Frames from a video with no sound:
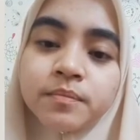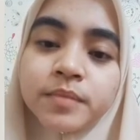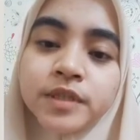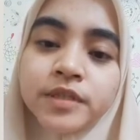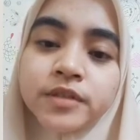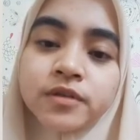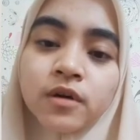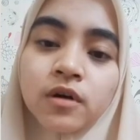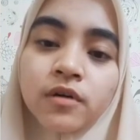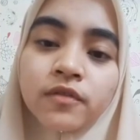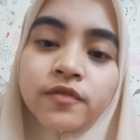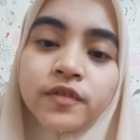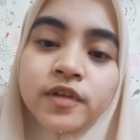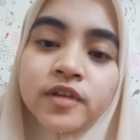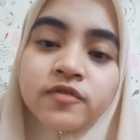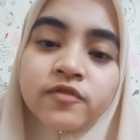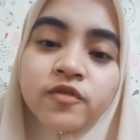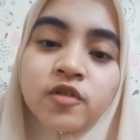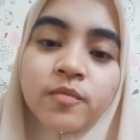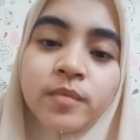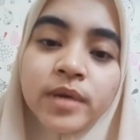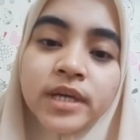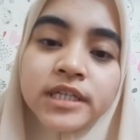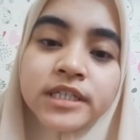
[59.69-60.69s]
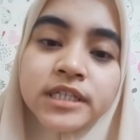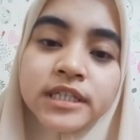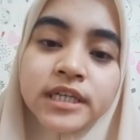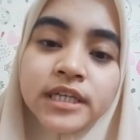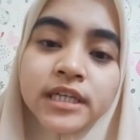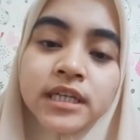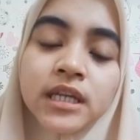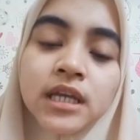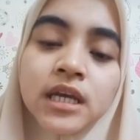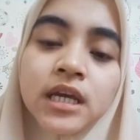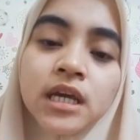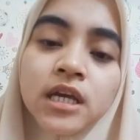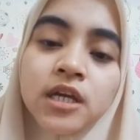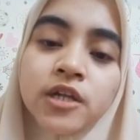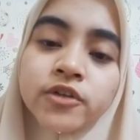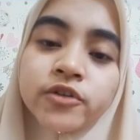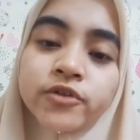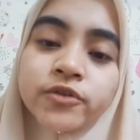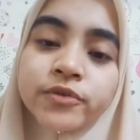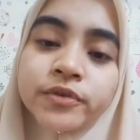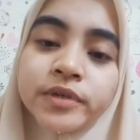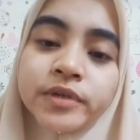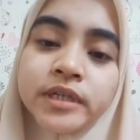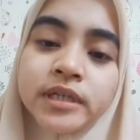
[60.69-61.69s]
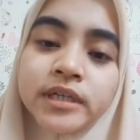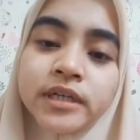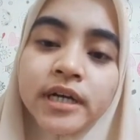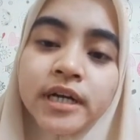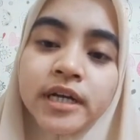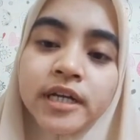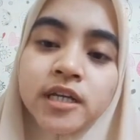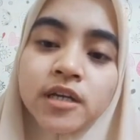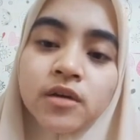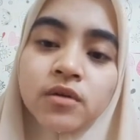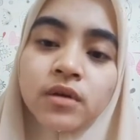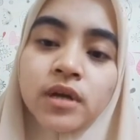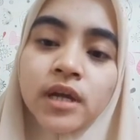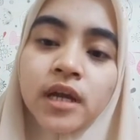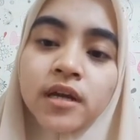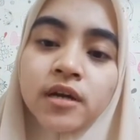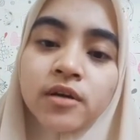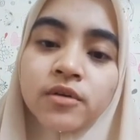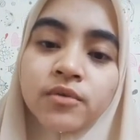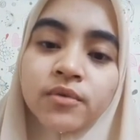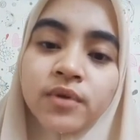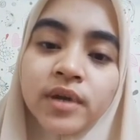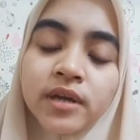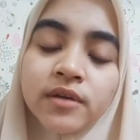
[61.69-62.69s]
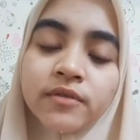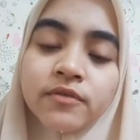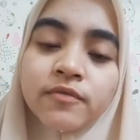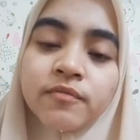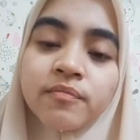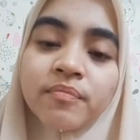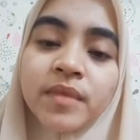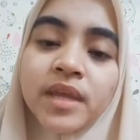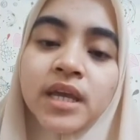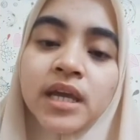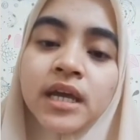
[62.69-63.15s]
piece of information through a radio carrier wave.